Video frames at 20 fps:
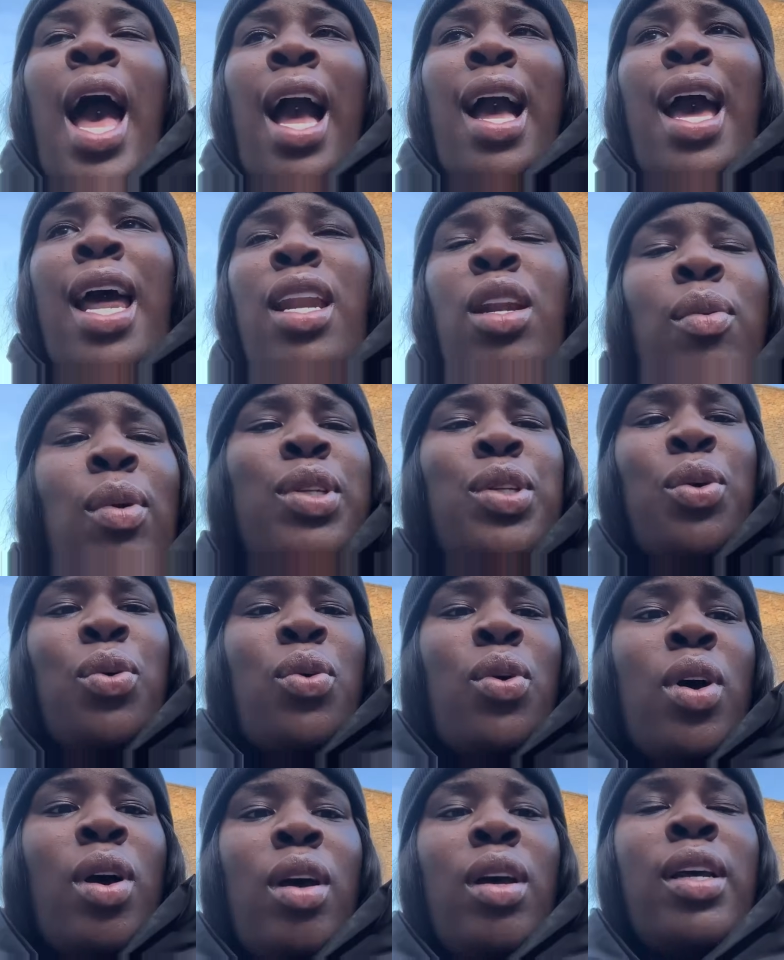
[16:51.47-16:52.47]
I don't know what to call
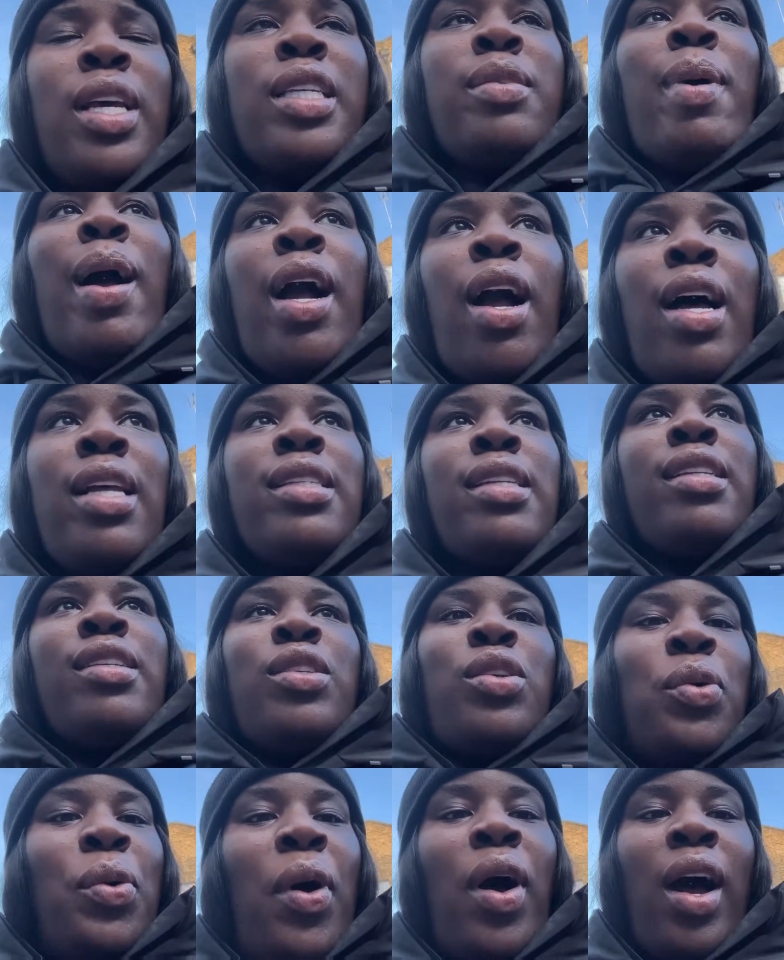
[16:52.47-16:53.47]
her. It's my cousin's
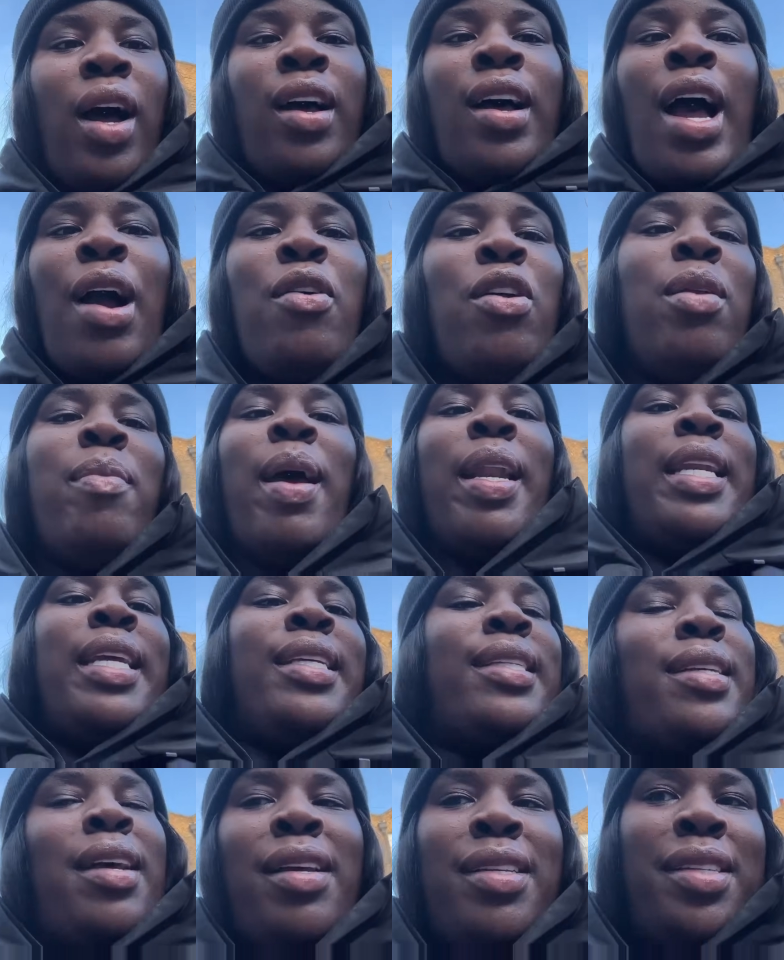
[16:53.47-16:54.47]
daughter. I call her my
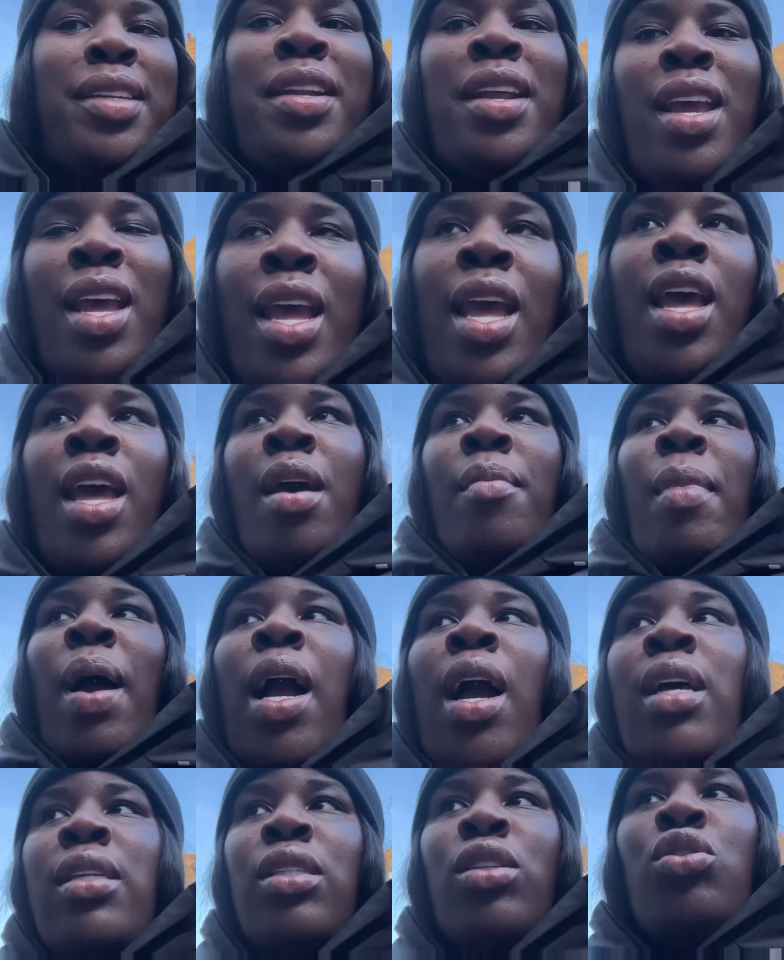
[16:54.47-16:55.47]
niece cousin. My
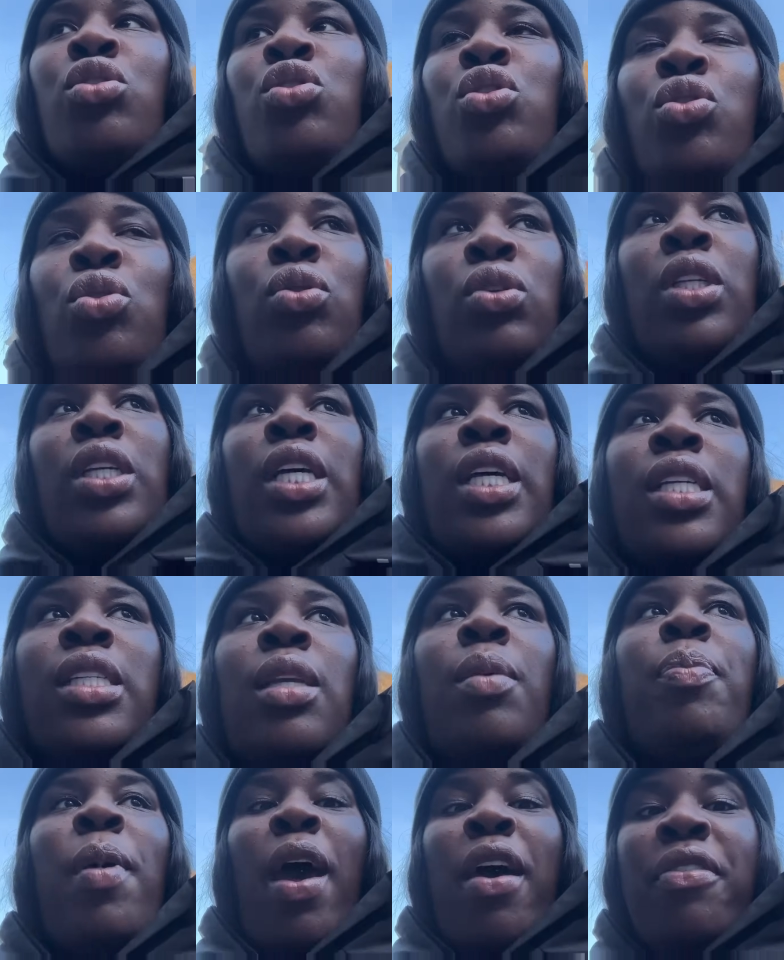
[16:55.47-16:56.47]
cousin's daughter's
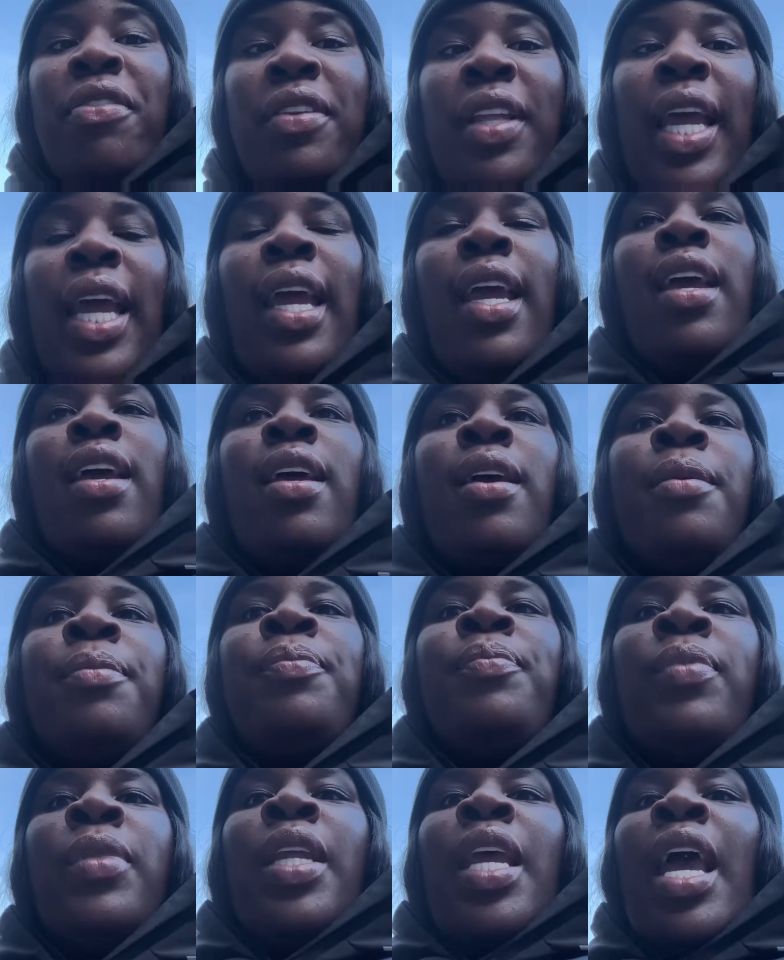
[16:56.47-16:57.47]
birthday.
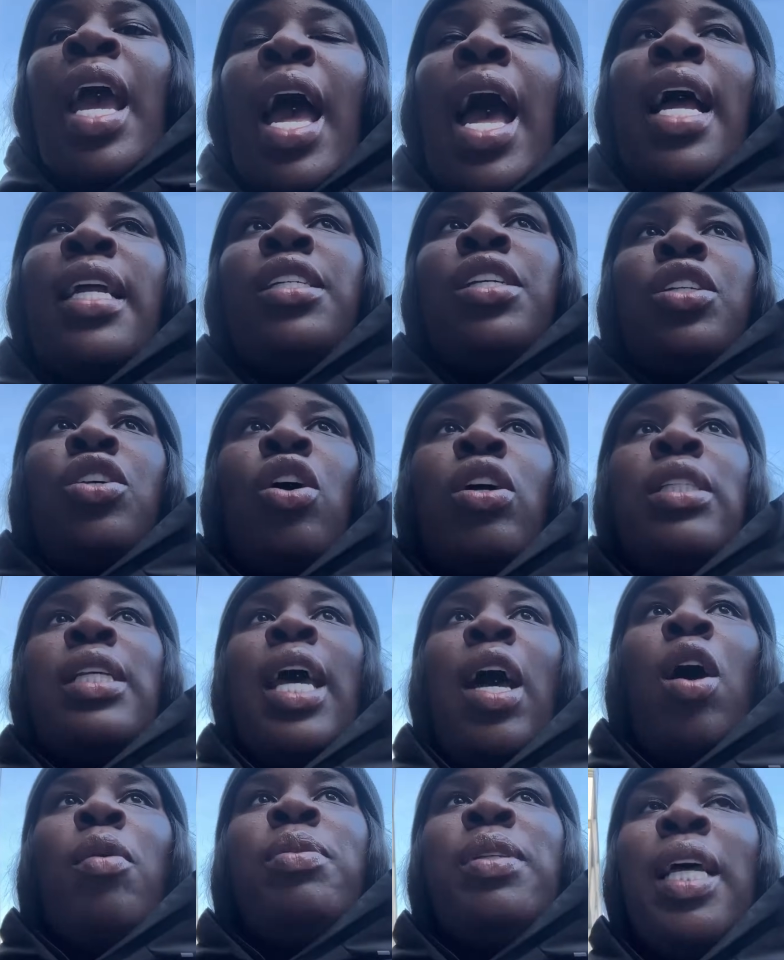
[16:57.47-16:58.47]
And she's going to
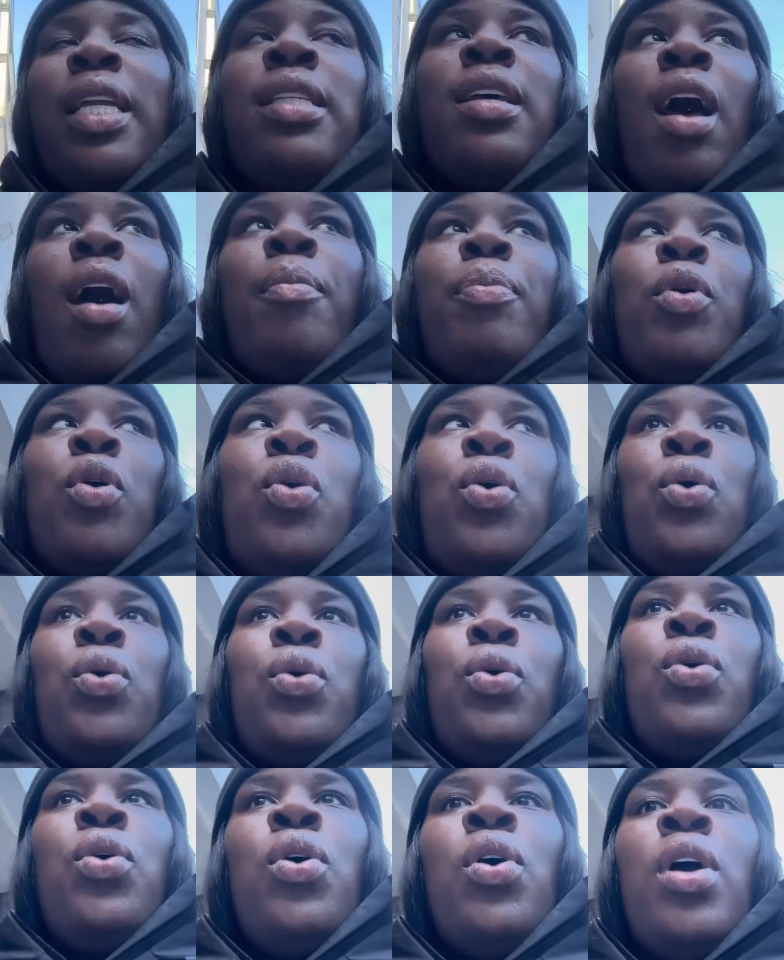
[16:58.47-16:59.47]
help set up. Cool.